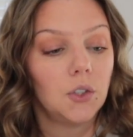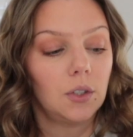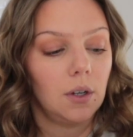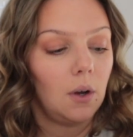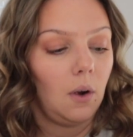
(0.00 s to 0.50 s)

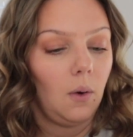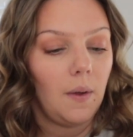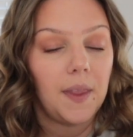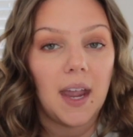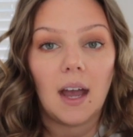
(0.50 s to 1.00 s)

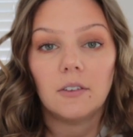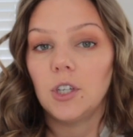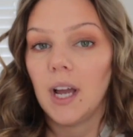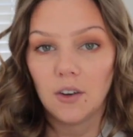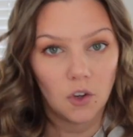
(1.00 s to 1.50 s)
So they
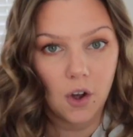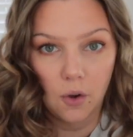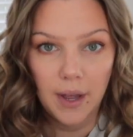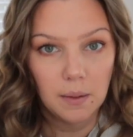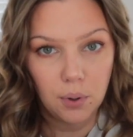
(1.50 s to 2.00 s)
actually had to
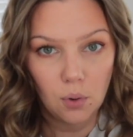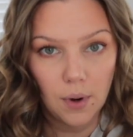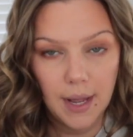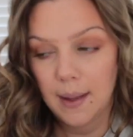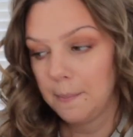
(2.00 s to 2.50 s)
go and pull
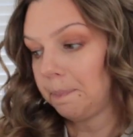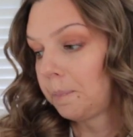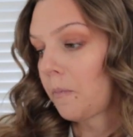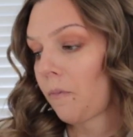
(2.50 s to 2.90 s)
him